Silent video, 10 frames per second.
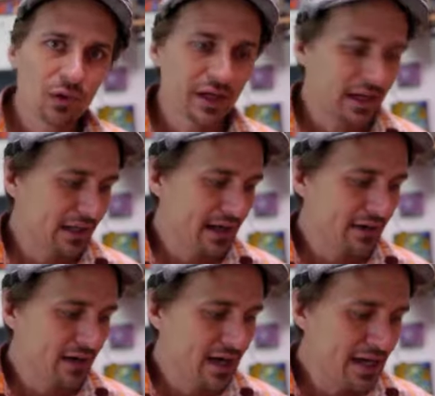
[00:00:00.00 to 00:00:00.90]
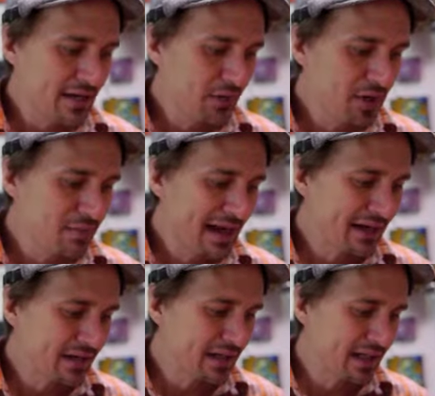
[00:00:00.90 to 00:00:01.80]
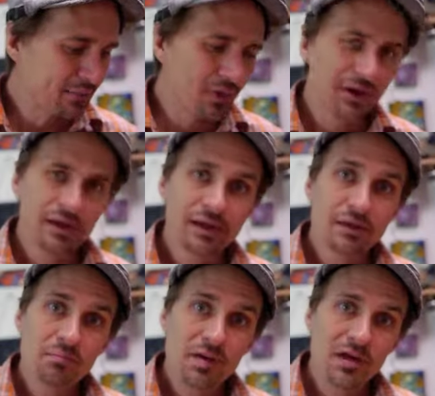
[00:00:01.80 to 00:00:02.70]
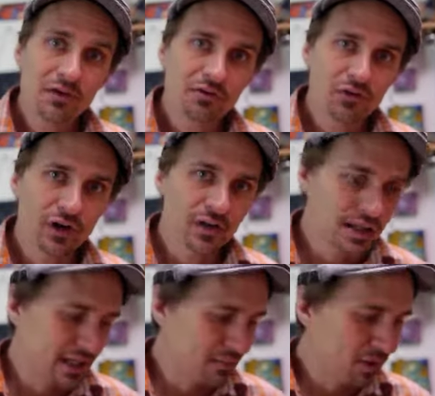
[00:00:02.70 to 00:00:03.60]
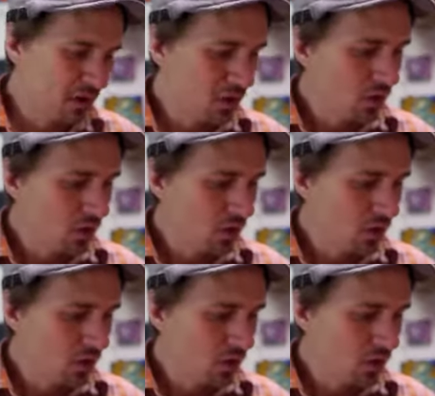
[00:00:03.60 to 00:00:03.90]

located either A on the back of the camera, B on the front of the camera,